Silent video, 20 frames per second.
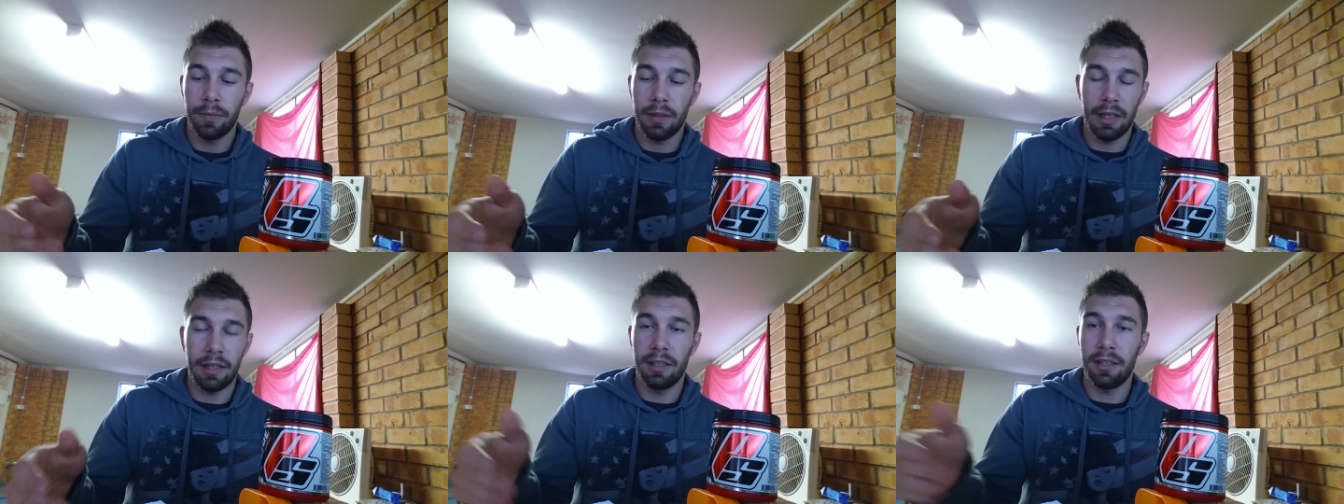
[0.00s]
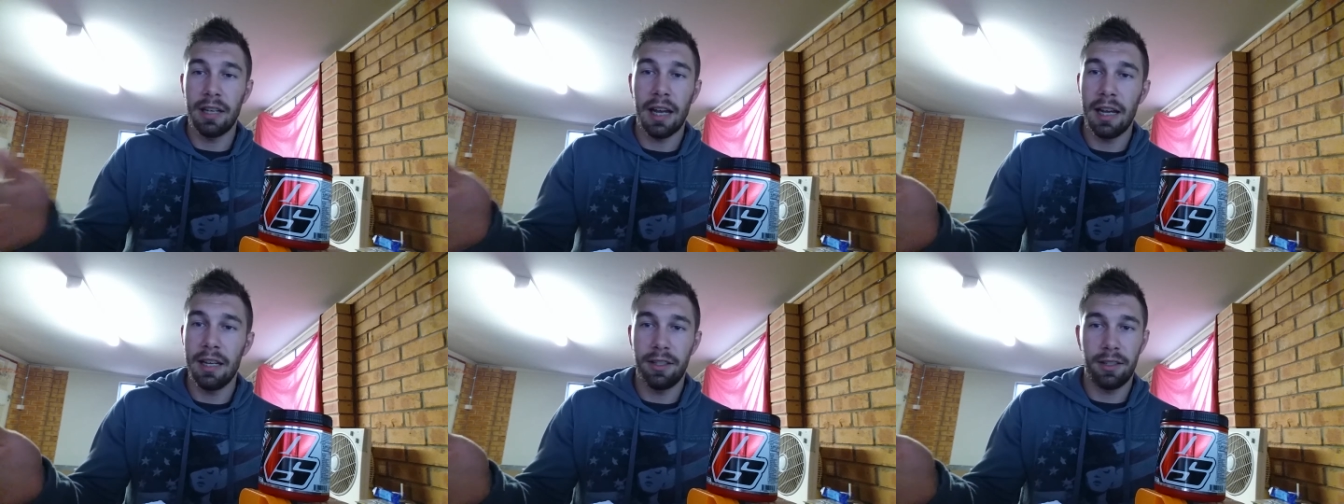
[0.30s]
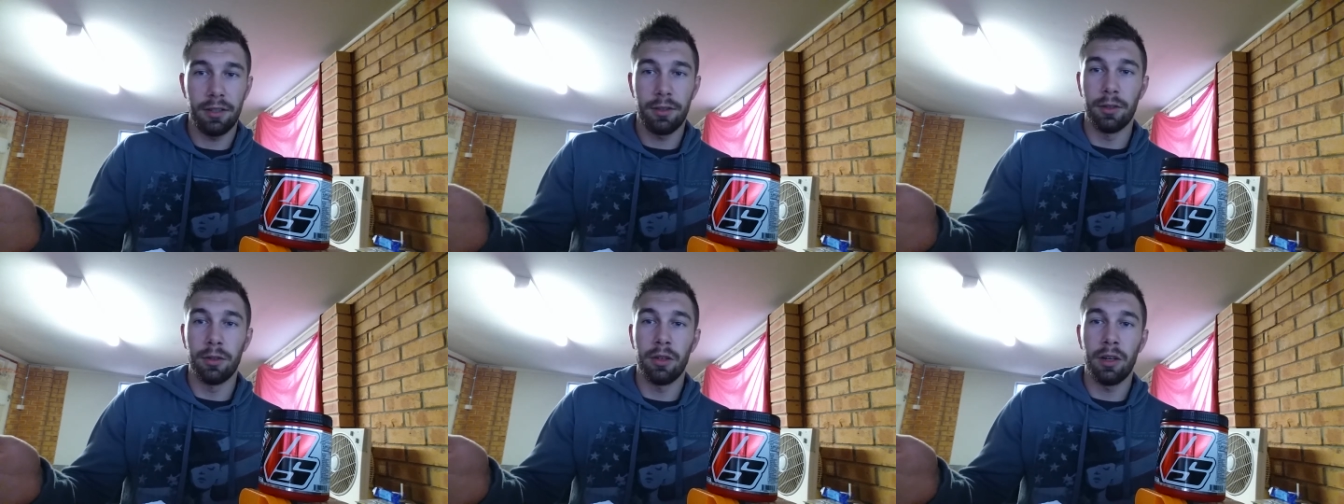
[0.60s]
and the
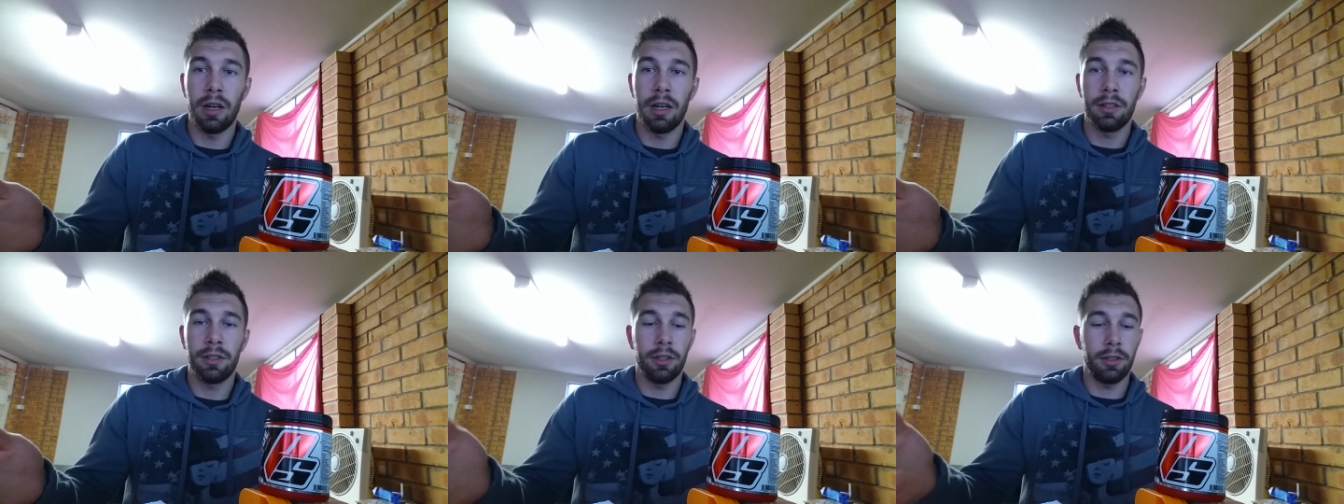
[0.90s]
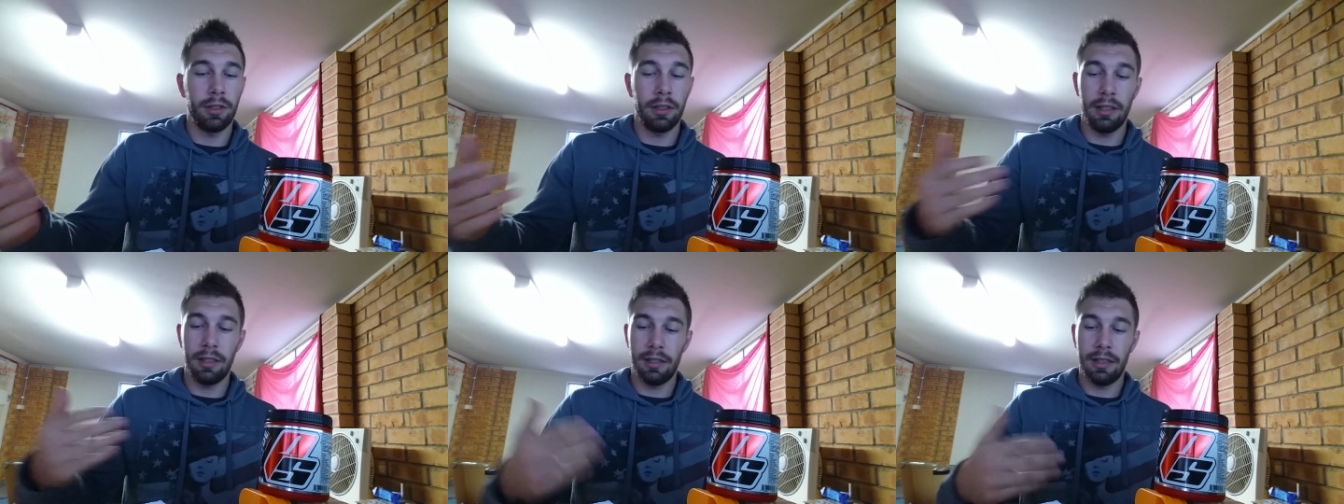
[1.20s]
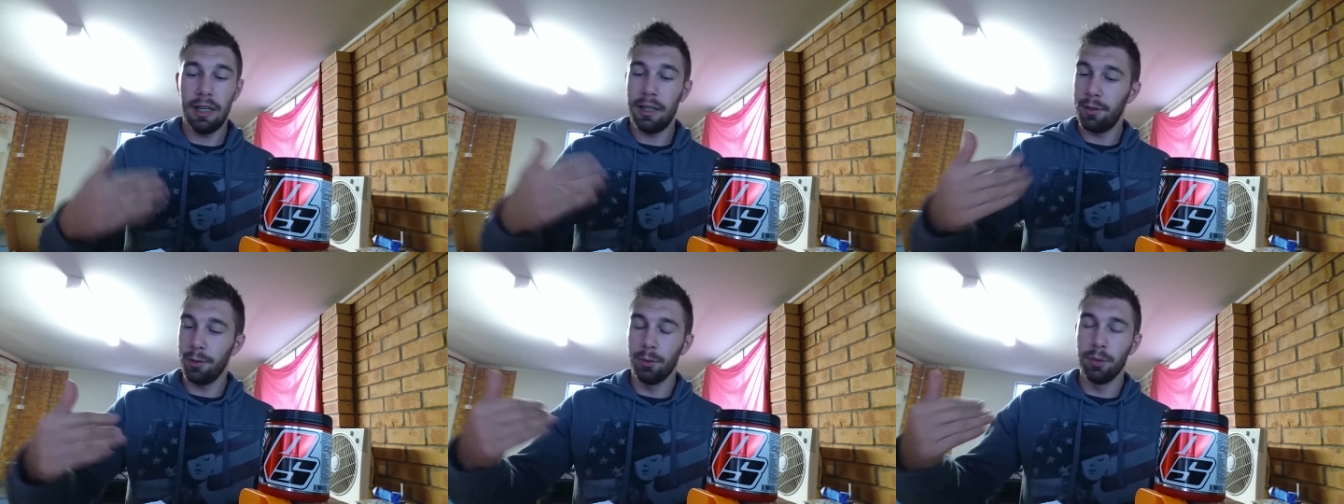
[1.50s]
taste is alright. So it
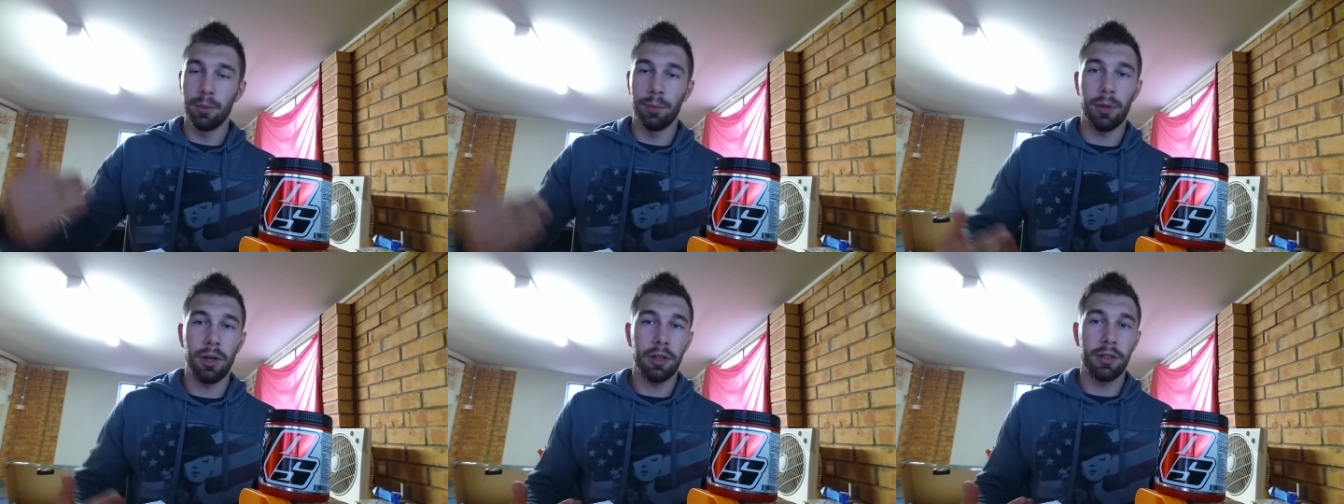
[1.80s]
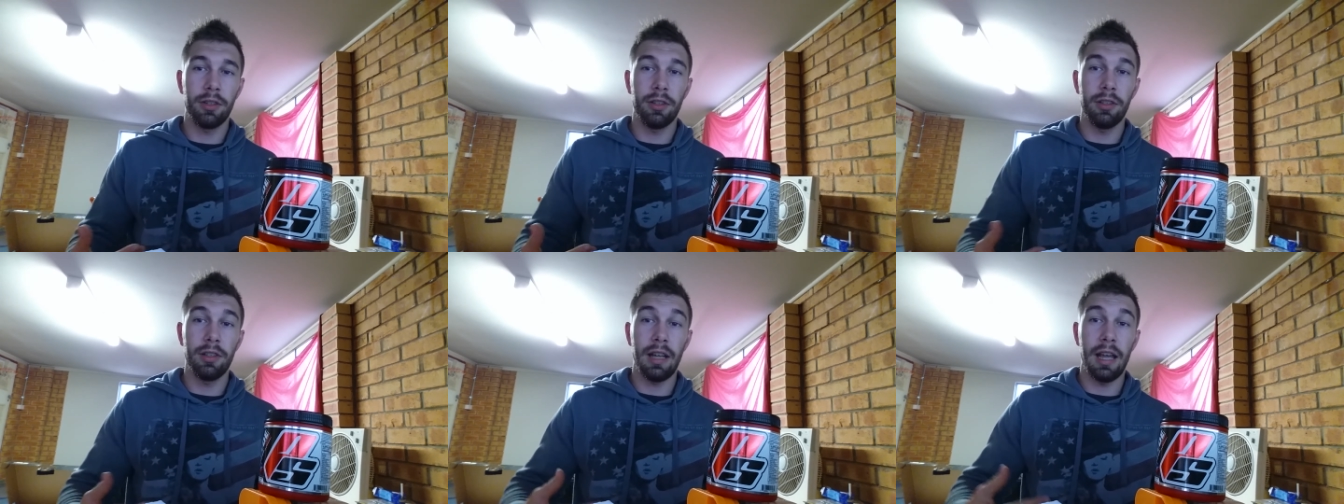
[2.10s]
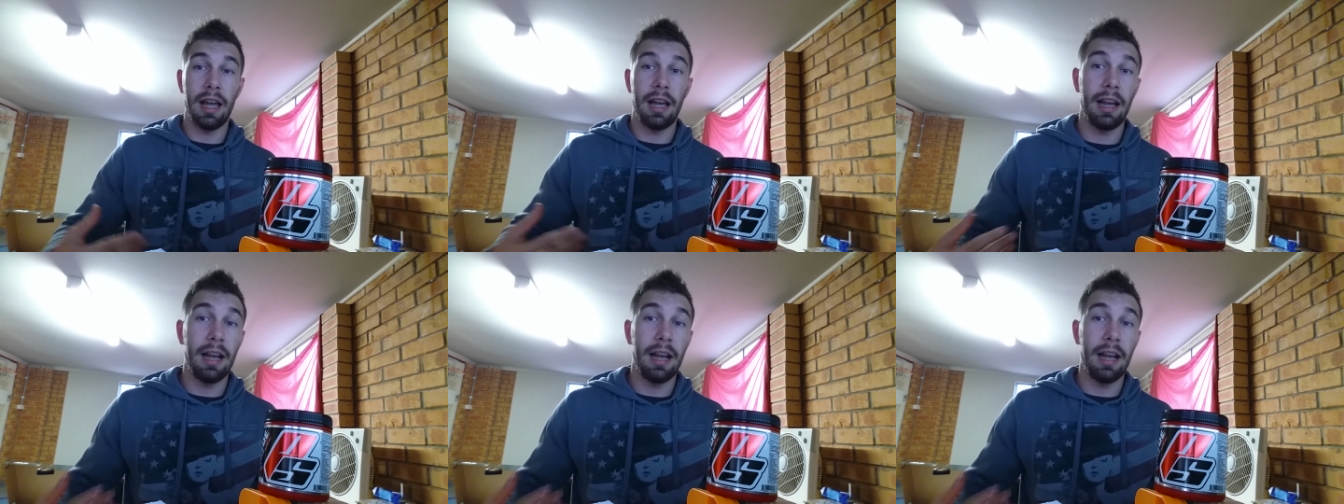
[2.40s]
ticks all the boxes,